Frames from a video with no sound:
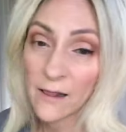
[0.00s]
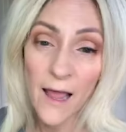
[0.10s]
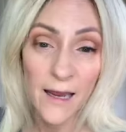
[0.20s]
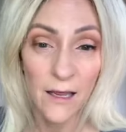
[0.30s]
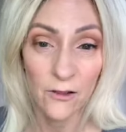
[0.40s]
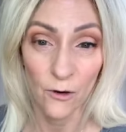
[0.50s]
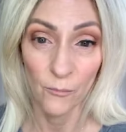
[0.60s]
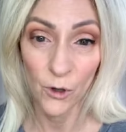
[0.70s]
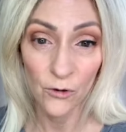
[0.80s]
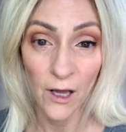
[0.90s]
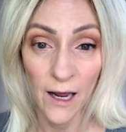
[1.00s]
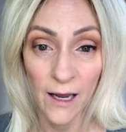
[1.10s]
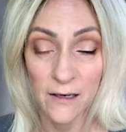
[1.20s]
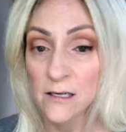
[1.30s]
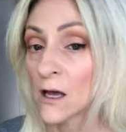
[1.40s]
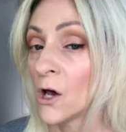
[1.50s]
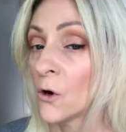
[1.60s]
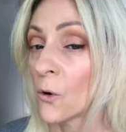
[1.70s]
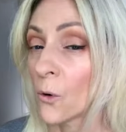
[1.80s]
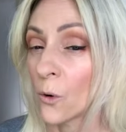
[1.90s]
like either moonlit
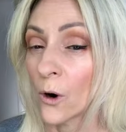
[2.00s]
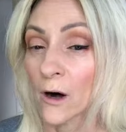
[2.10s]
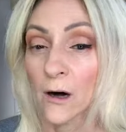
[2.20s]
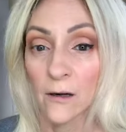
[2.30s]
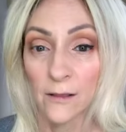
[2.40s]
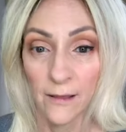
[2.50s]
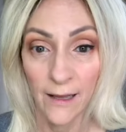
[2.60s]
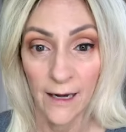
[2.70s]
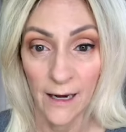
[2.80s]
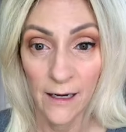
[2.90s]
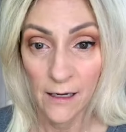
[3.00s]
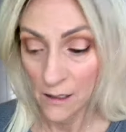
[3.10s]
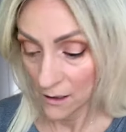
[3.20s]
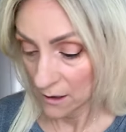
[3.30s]
or linen,